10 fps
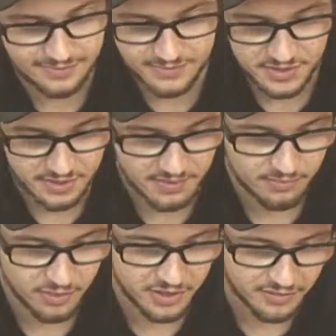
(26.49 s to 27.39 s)
it's gonna be a
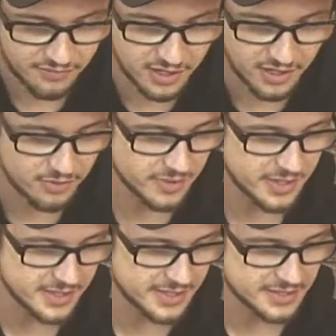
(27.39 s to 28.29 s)
pretty good video. We
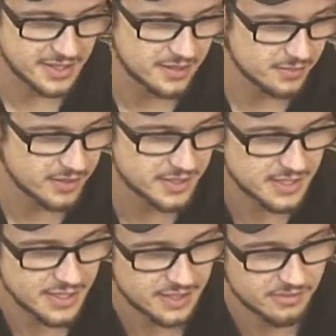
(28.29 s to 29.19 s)
got lots of hardware to
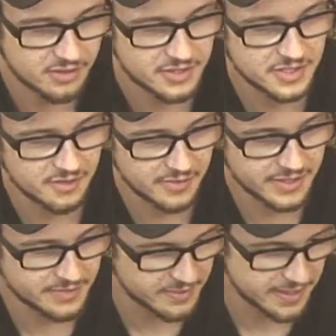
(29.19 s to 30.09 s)
talk about, as
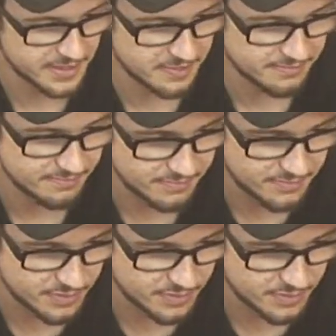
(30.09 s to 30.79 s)
always. We got some